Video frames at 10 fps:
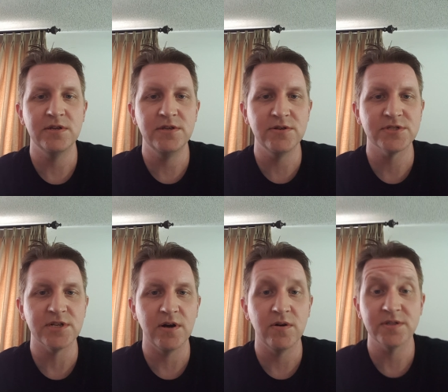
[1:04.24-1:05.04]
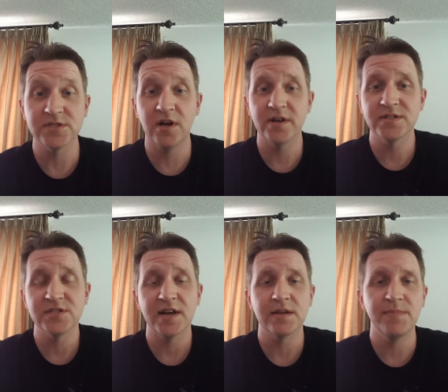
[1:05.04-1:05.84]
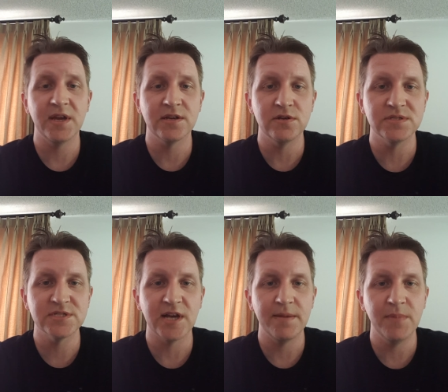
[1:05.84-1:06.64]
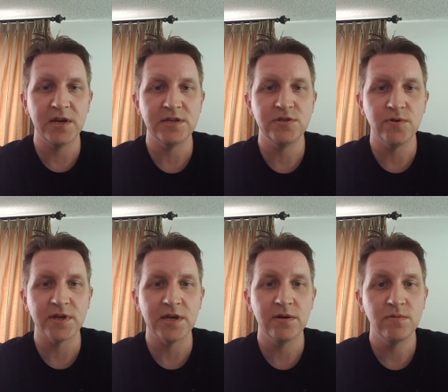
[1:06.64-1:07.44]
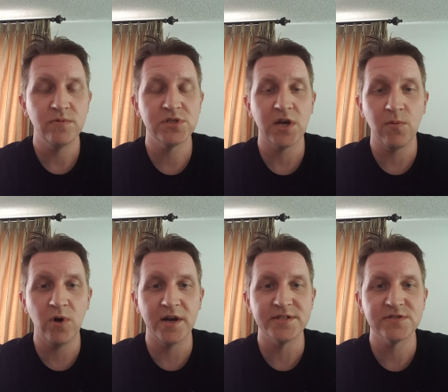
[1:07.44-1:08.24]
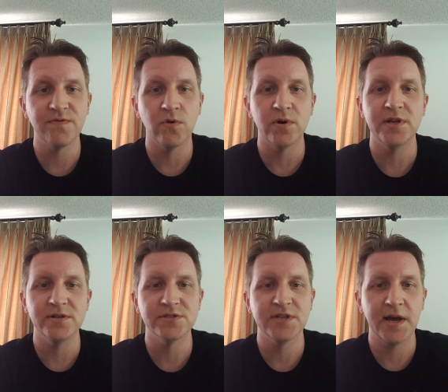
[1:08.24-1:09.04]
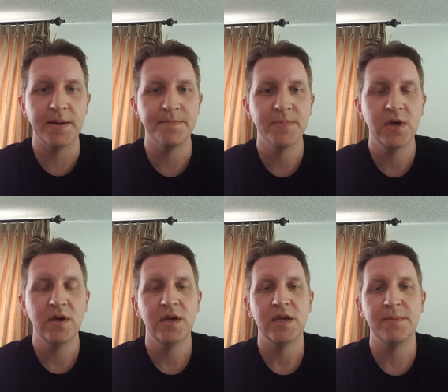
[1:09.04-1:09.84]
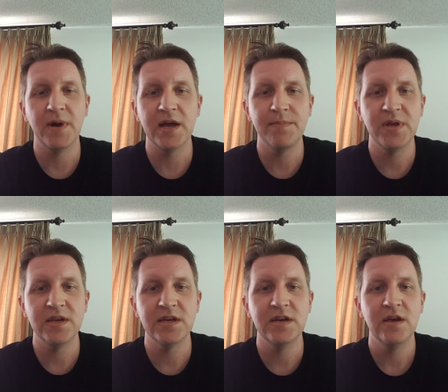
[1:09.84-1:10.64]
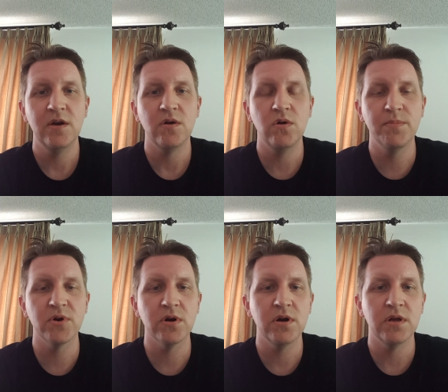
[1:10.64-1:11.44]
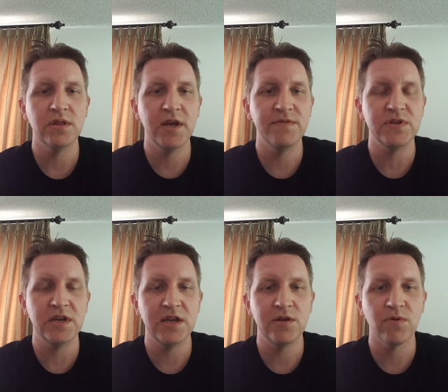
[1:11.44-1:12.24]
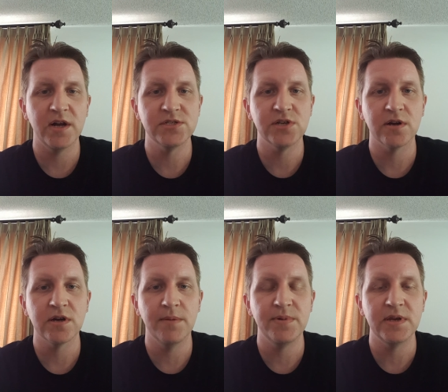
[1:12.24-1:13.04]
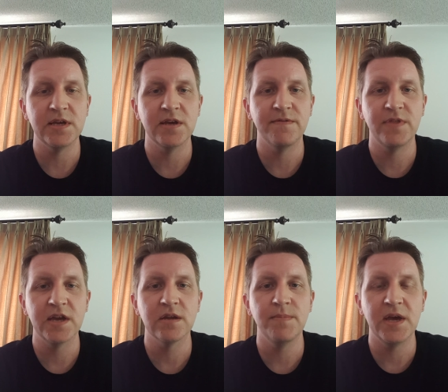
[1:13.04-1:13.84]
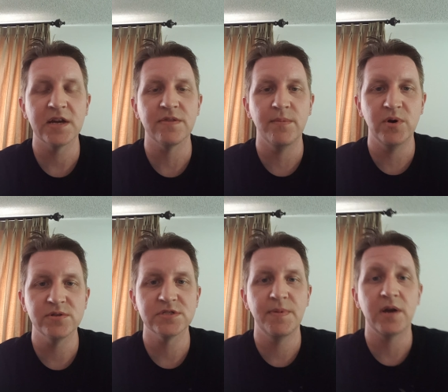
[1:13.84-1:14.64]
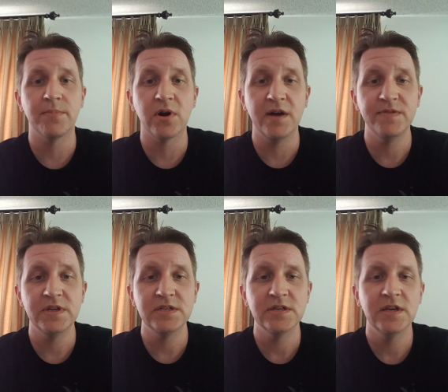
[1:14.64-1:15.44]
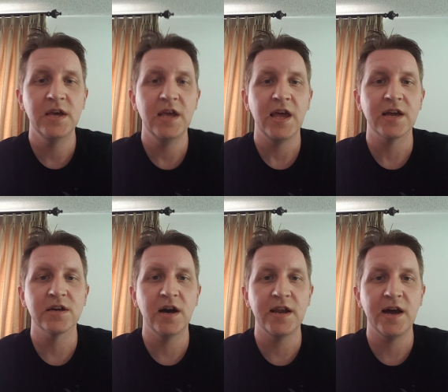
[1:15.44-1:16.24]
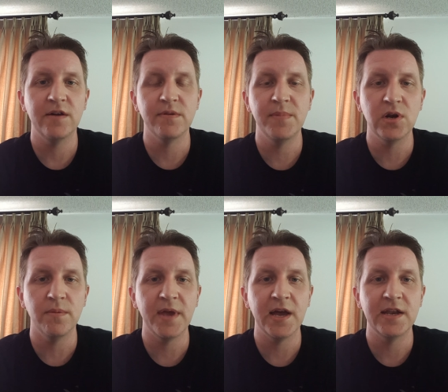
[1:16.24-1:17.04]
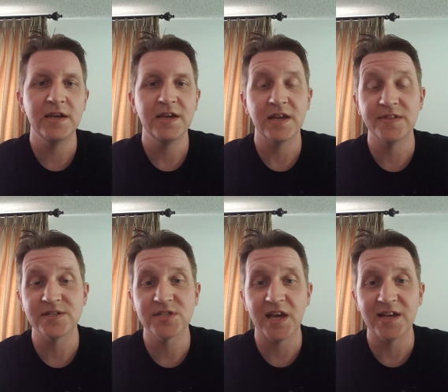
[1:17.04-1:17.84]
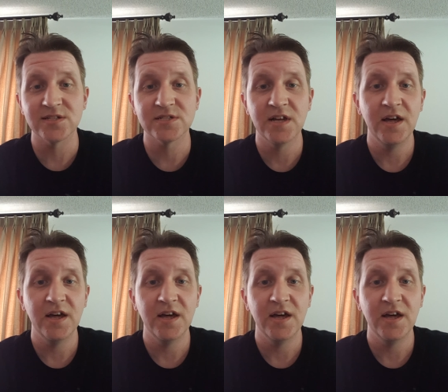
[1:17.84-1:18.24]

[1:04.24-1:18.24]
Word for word: to do so, as long as I can make good side money doing it, which I was for a year's time. In my opinion, Uber, Lyft, and any rideshare company, if they can make the most amount of profit and cut out the middleman, in this case,